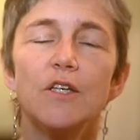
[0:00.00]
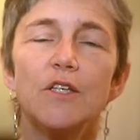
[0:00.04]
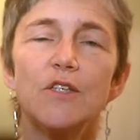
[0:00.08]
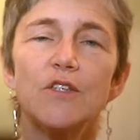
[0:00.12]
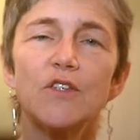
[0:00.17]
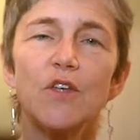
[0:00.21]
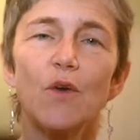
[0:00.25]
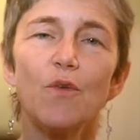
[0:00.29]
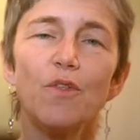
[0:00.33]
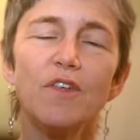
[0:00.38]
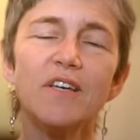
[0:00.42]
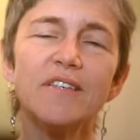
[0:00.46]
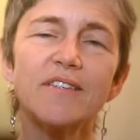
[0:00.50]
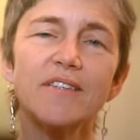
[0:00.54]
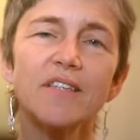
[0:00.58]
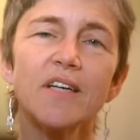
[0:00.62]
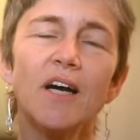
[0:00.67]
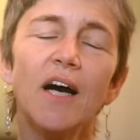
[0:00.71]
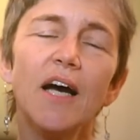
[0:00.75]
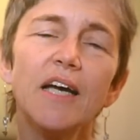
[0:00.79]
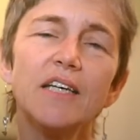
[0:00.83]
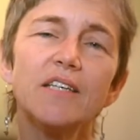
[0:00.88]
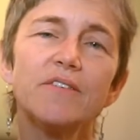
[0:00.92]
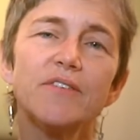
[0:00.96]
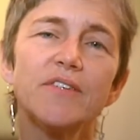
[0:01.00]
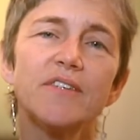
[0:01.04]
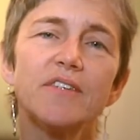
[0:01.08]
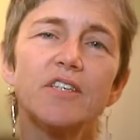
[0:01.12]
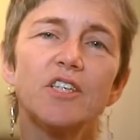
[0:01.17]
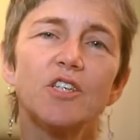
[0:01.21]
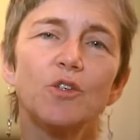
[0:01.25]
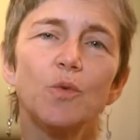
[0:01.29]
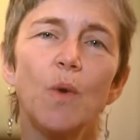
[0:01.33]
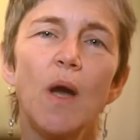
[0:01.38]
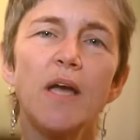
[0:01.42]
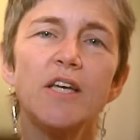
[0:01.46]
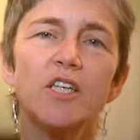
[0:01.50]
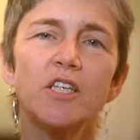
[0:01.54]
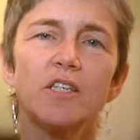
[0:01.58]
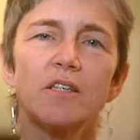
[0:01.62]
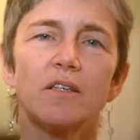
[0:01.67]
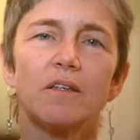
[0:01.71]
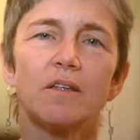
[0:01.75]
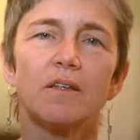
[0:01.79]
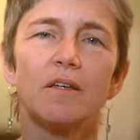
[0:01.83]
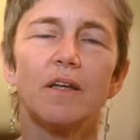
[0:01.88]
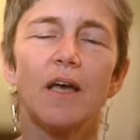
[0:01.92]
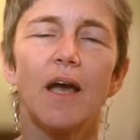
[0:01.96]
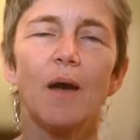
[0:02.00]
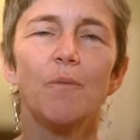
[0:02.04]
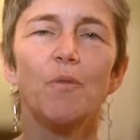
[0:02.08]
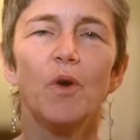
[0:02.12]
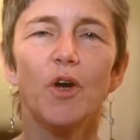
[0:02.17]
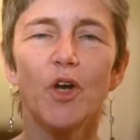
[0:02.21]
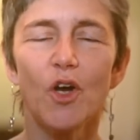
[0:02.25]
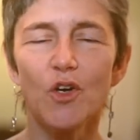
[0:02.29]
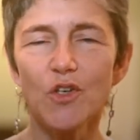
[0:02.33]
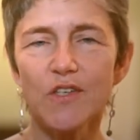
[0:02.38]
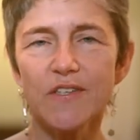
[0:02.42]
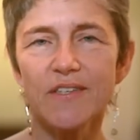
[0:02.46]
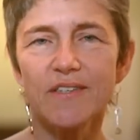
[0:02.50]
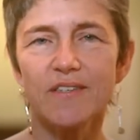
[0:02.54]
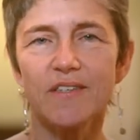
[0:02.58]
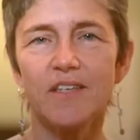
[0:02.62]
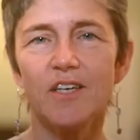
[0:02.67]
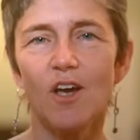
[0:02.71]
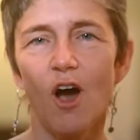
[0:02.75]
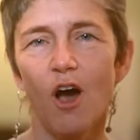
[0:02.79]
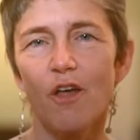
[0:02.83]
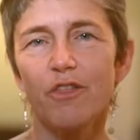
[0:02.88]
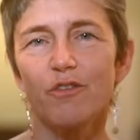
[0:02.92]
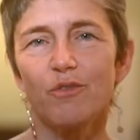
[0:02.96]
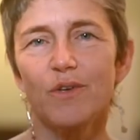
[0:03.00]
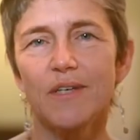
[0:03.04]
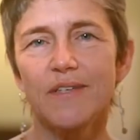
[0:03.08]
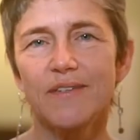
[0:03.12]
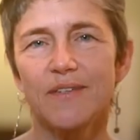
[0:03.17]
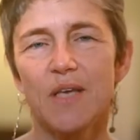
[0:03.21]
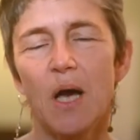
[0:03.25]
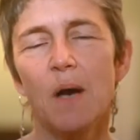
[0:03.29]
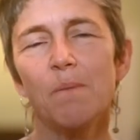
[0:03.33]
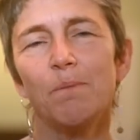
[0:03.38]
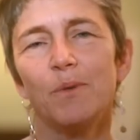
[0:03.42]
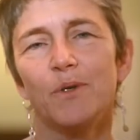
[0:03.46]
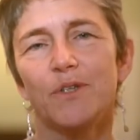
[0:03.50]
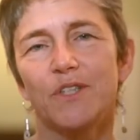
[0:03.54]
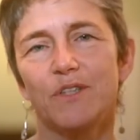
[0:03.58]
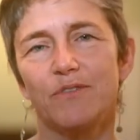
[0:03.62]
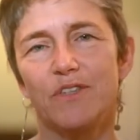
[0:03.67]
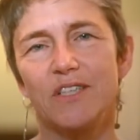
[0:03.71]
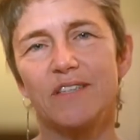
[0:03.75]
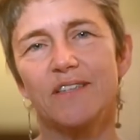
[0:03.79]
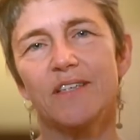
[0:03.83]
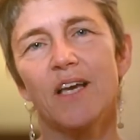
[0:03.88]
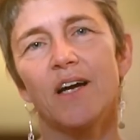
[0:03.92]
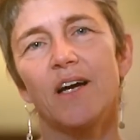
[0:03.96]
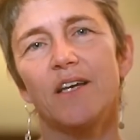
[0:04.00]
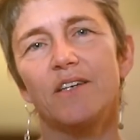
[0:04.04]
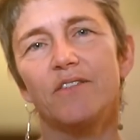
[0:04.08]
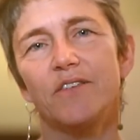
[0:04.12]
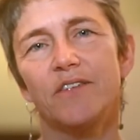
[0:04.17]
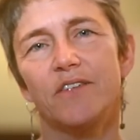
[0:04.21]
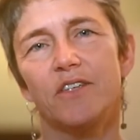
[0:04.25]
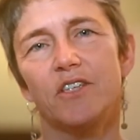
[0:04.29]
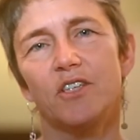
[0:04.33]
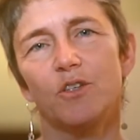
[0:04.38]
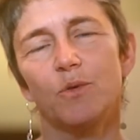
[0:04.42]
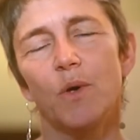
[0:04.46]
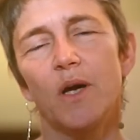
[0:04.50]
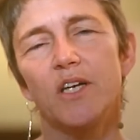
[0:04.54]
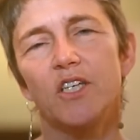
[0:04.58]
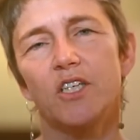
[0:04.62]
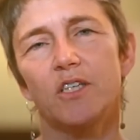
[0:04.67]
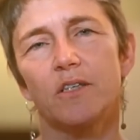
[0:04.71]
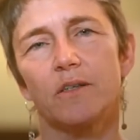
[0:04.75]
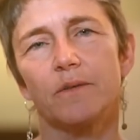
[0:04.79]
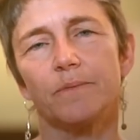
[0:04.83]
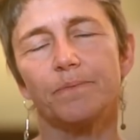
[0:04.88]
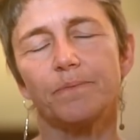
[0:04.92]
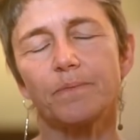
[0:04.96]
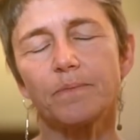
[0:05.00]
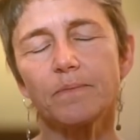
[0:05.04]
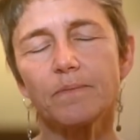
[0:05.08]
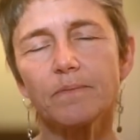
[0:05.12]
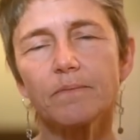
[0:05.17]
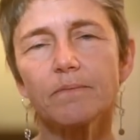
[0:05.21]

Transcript: So this kind of situation, and we're going to see other examples of this kind of situation,